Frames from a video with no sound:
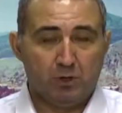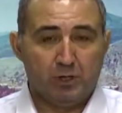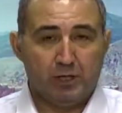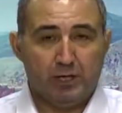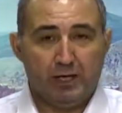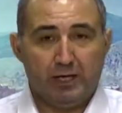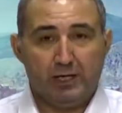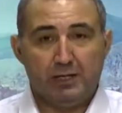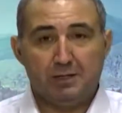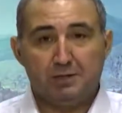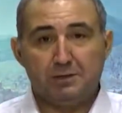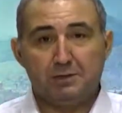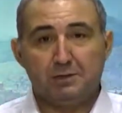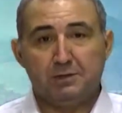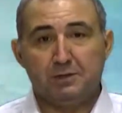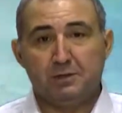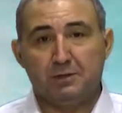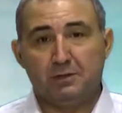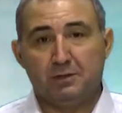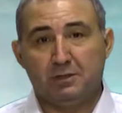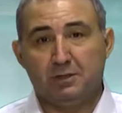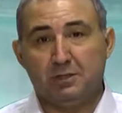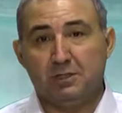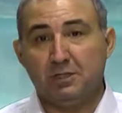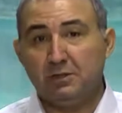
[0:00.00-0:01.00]

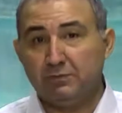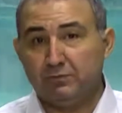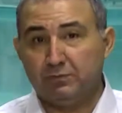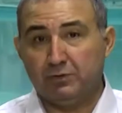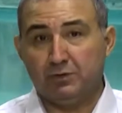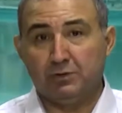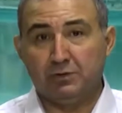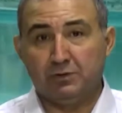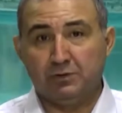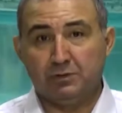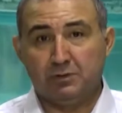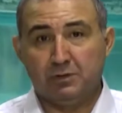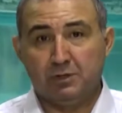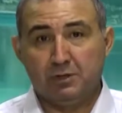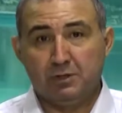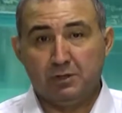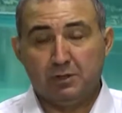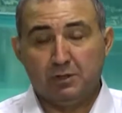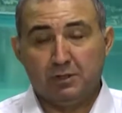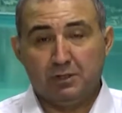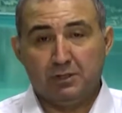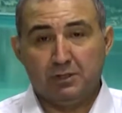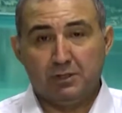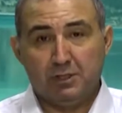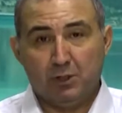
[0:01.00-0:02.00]
And even
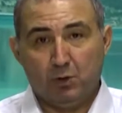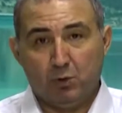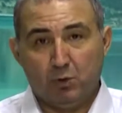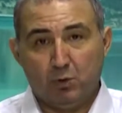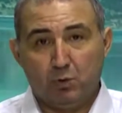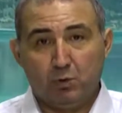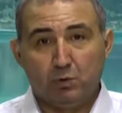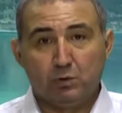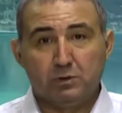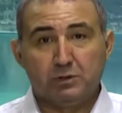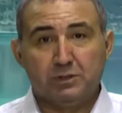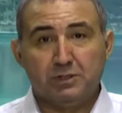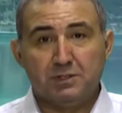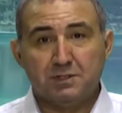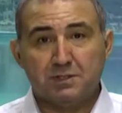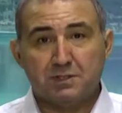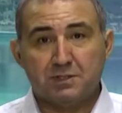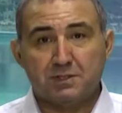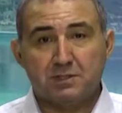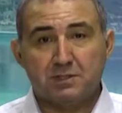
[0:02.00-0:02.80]
the oldest